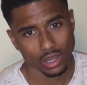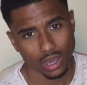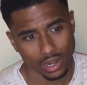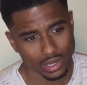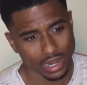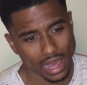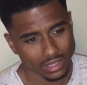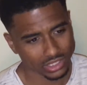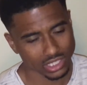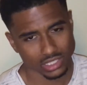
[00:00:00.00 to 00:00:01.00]
not
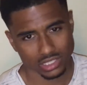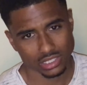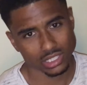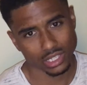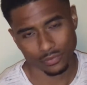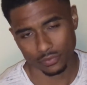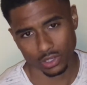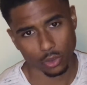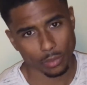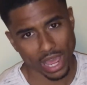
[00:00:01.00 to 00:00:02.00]
just to see it
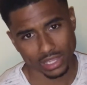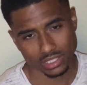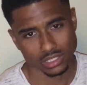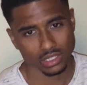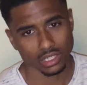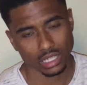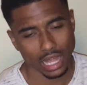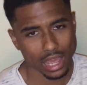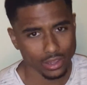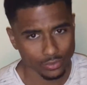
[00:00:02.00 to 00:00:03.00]
flow back into your
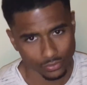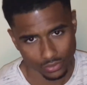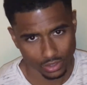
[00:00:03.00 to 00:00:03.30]
life,